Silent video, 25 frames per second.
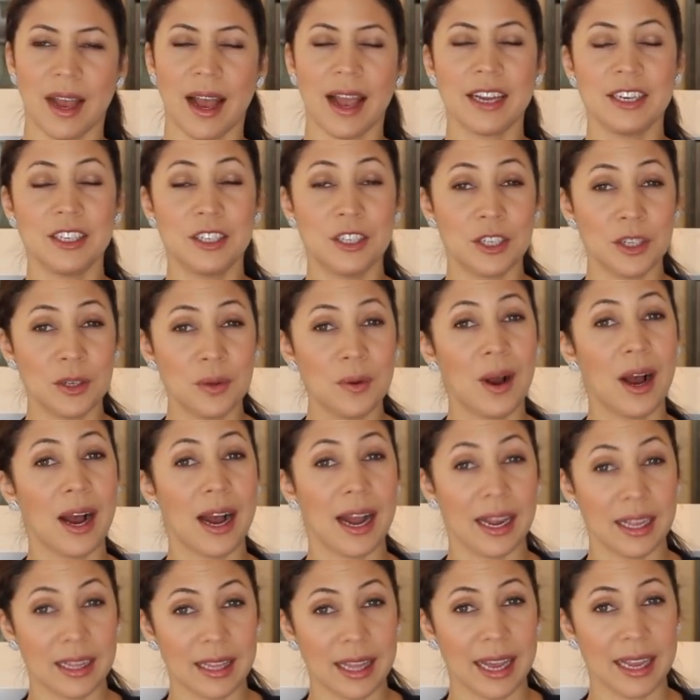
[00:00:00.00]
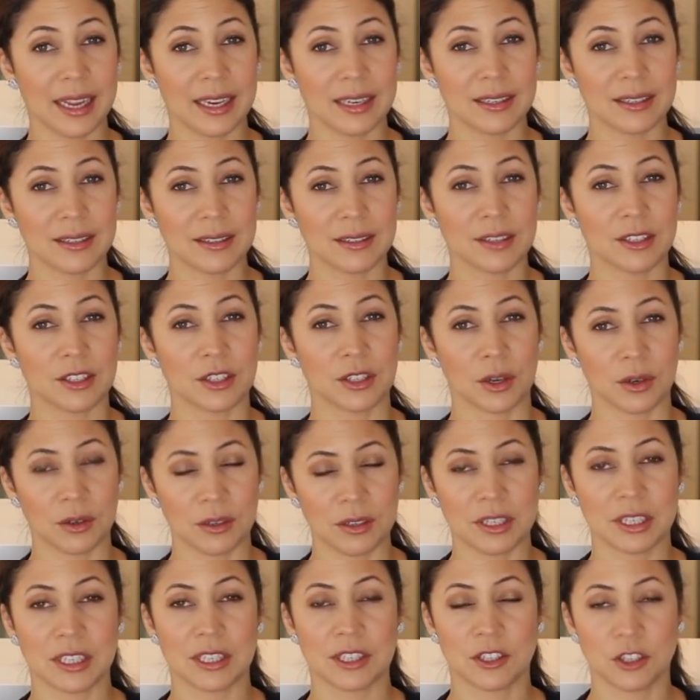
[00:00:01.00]
I do highlight
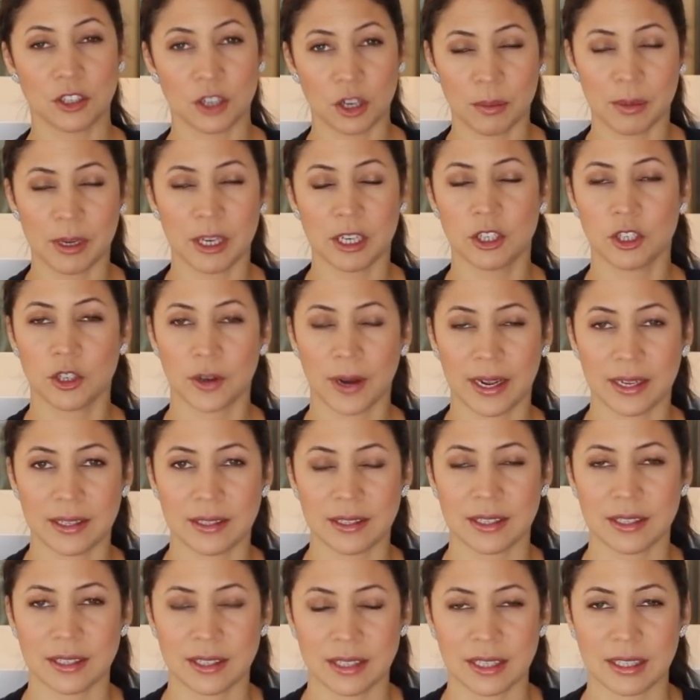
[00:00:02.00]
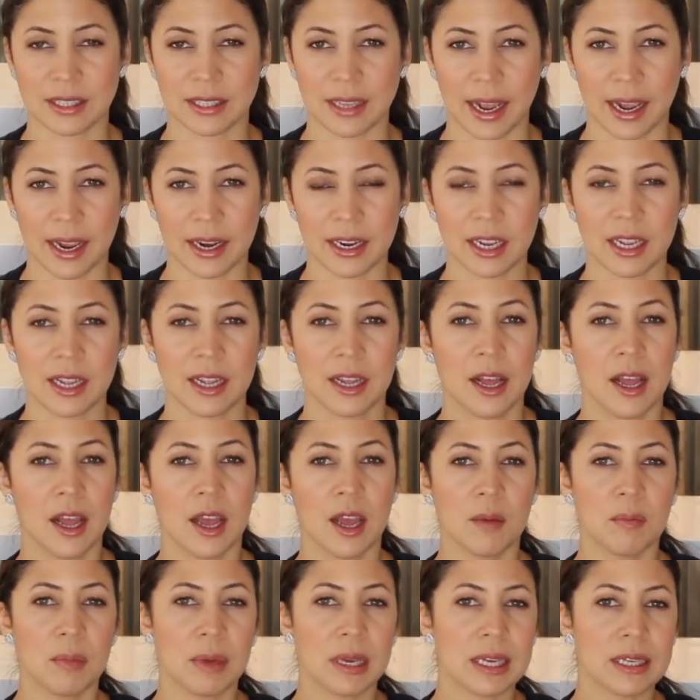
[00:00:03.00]
certain disturbing trends in society
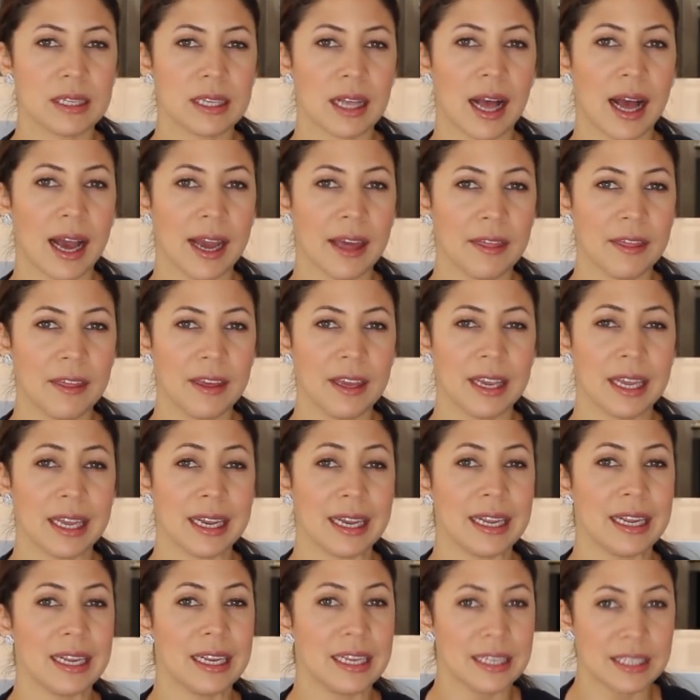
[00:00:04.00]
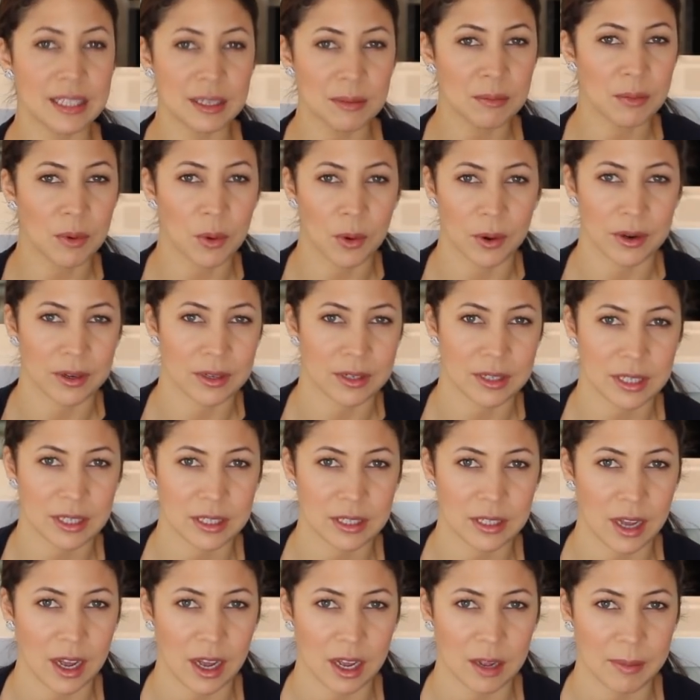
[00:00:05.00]
because I think it is important to
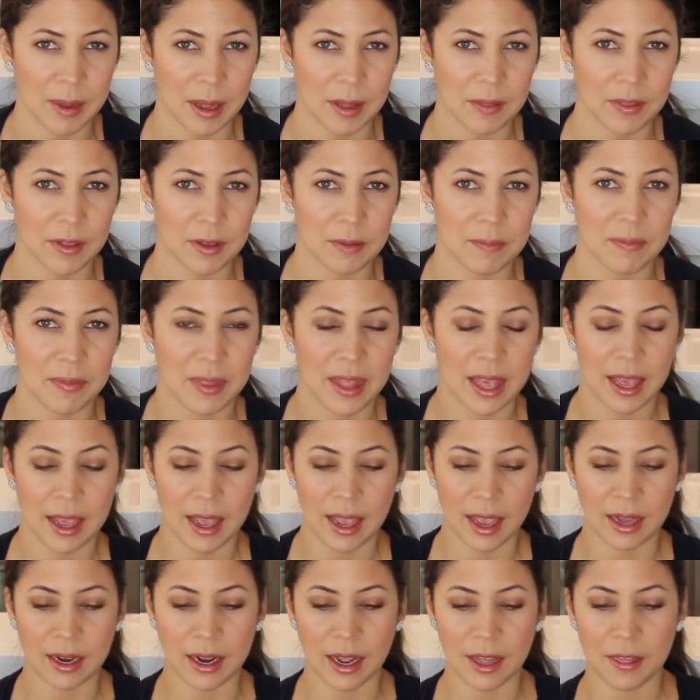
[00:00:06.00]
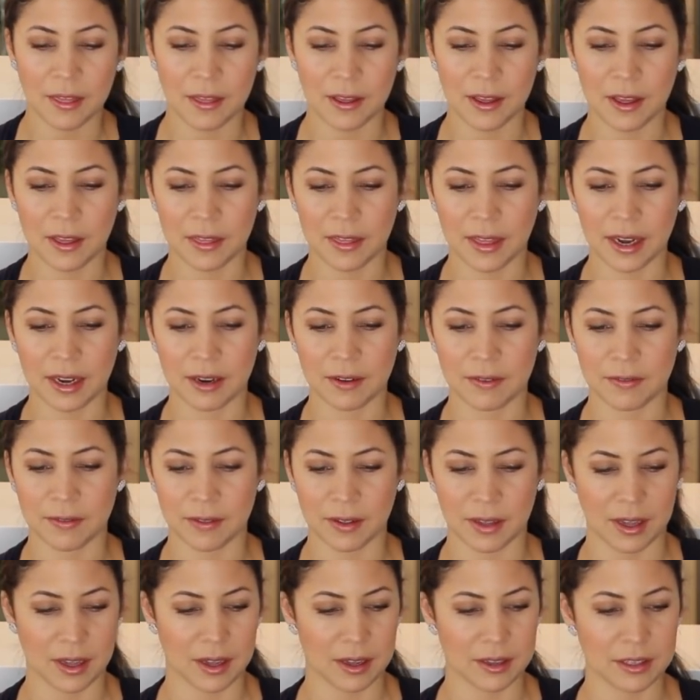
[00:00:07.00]
talk about them. And I think that if
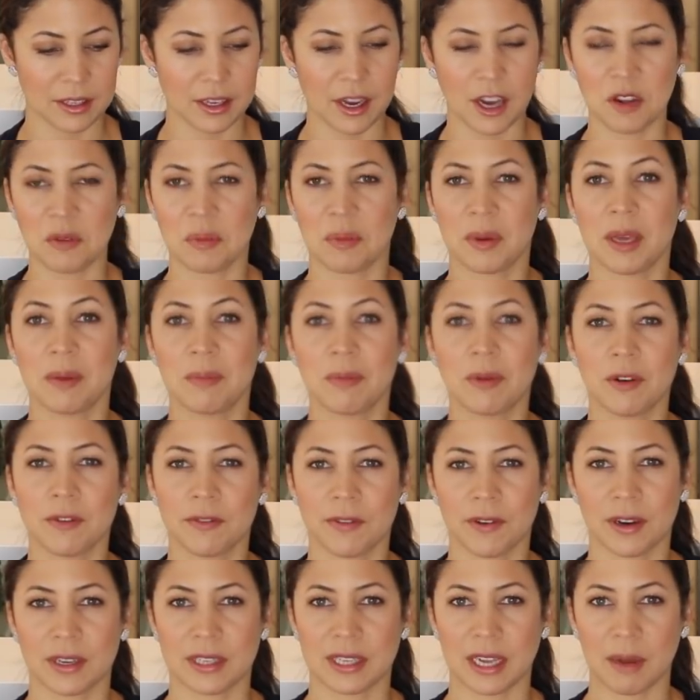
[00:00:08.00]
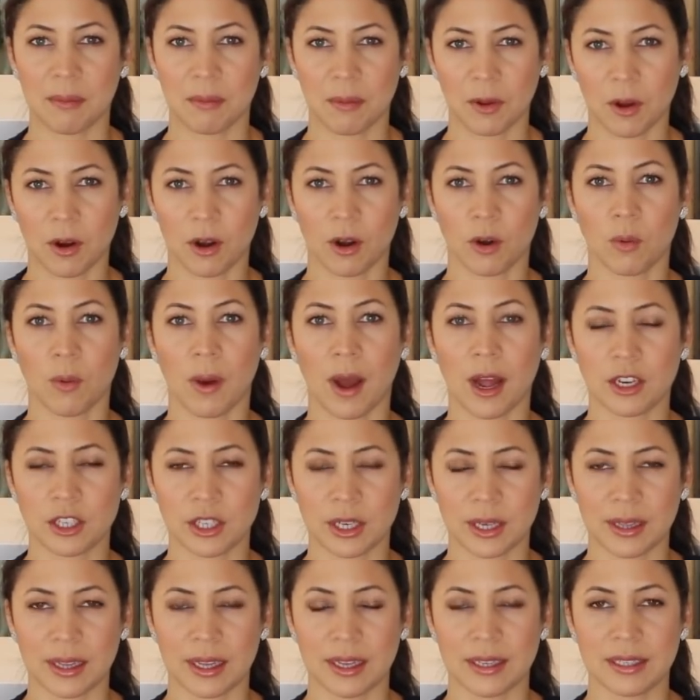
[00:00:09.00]
uh, young people, for example, are
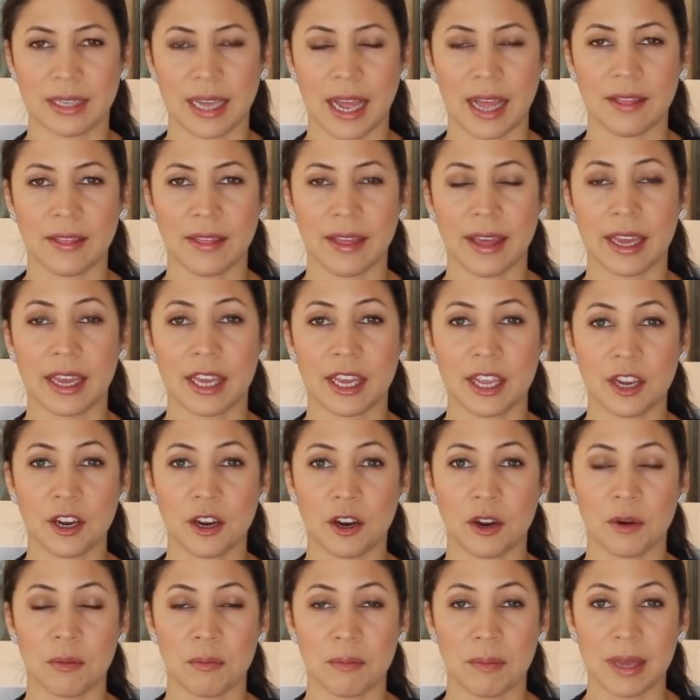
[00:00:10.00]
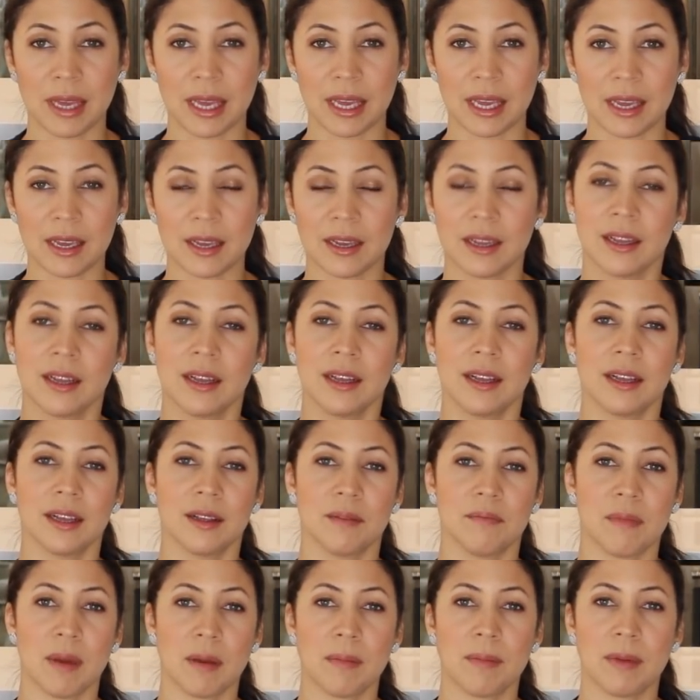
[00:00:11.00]
watching this and they hear me
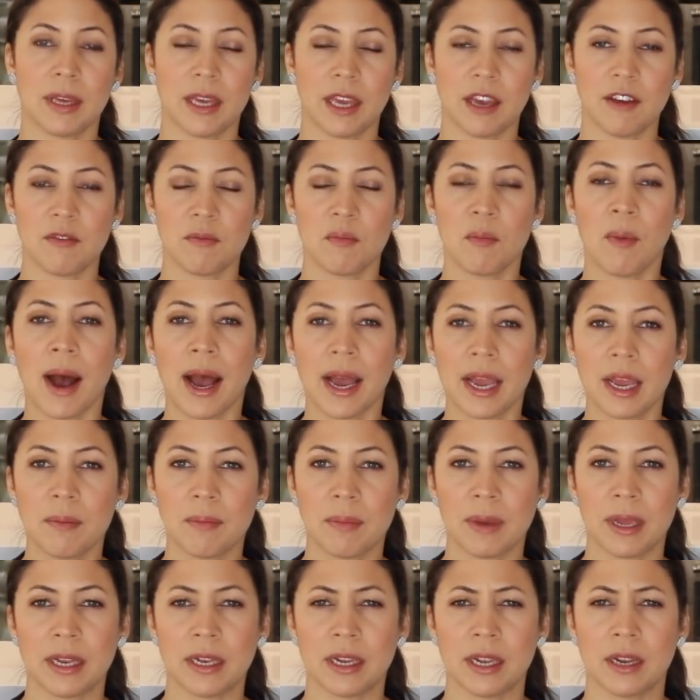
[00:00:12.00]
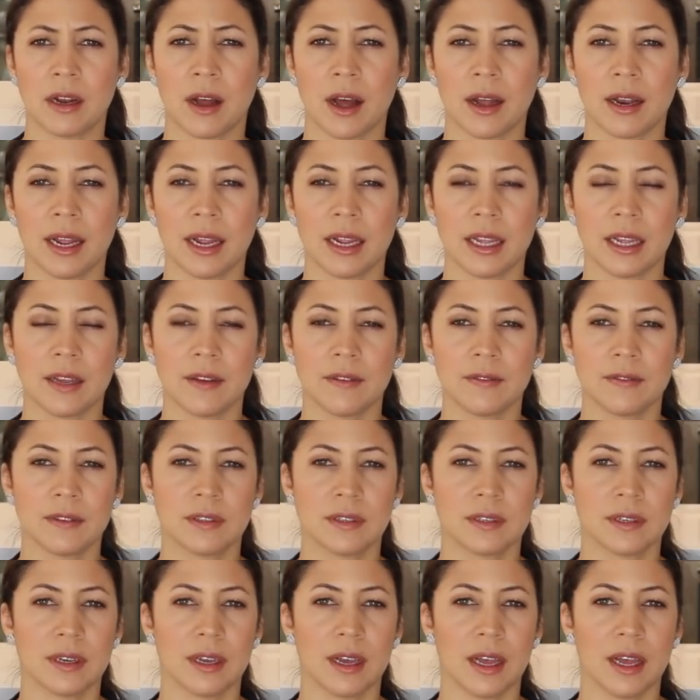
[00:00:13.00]
maybe give my opinion on it,
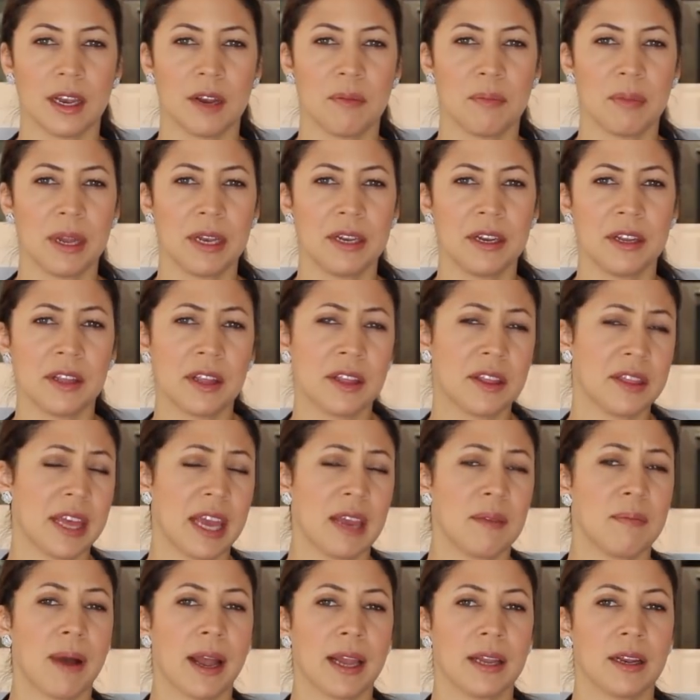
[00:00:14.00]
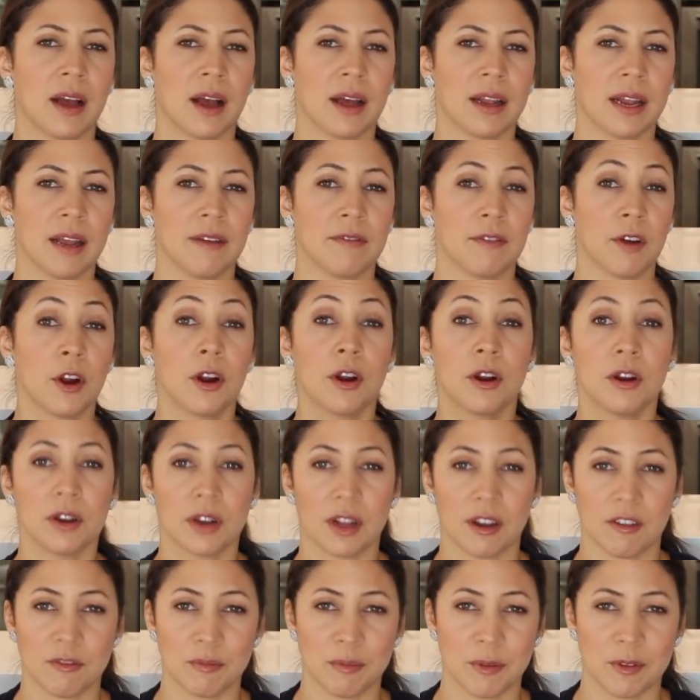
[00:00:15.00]
gives an opinion that they might not have
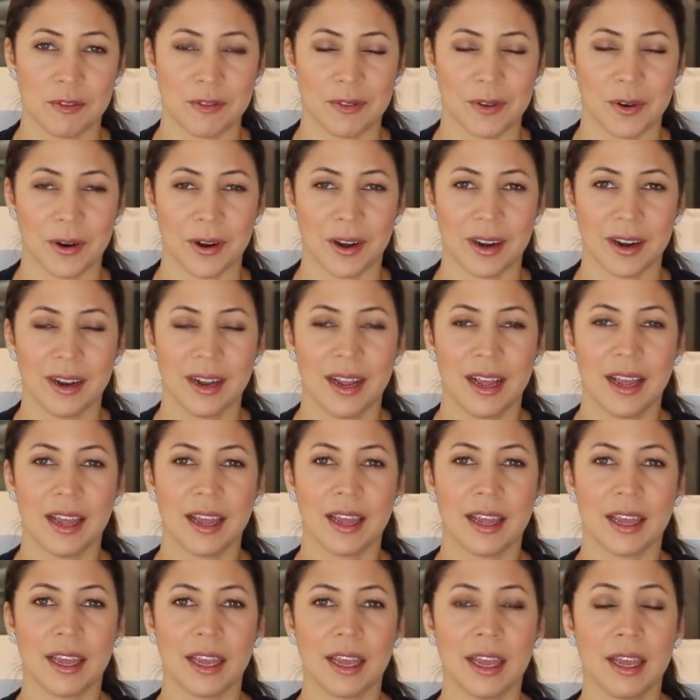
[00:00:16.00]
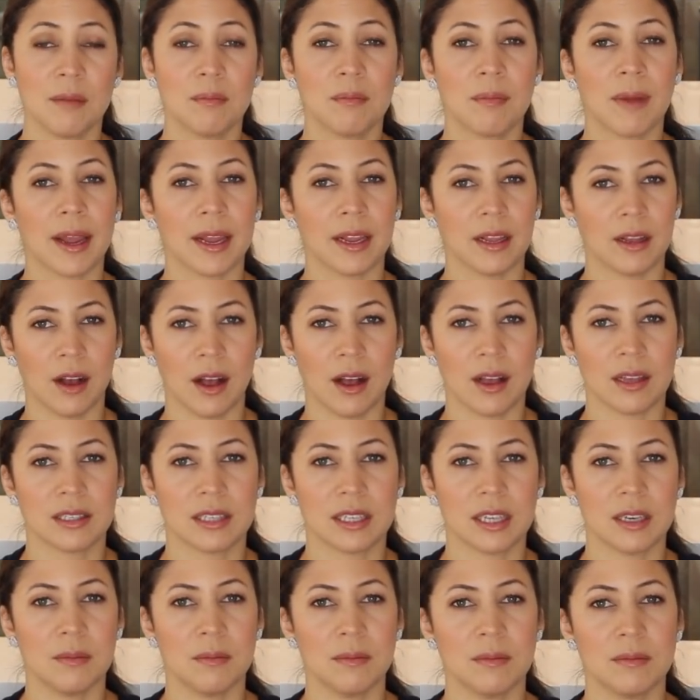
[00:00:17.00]
heard of before, it might
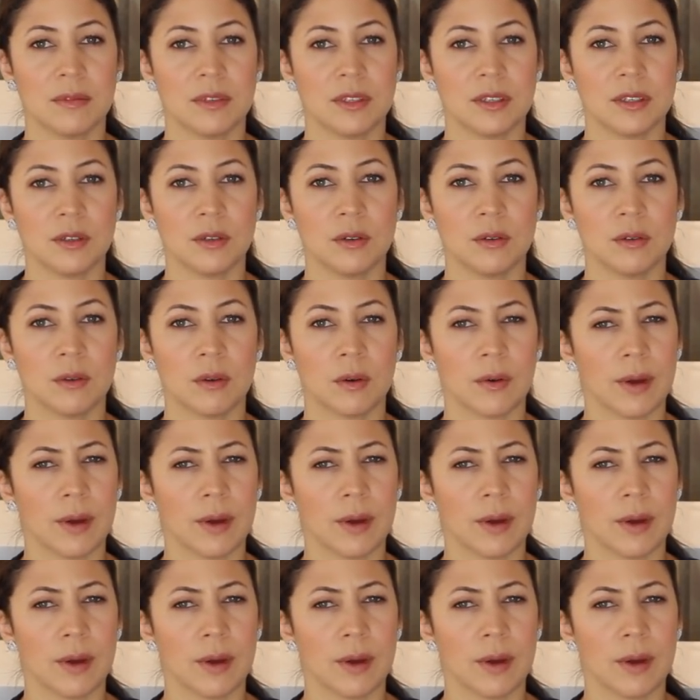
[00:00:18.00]
cause them to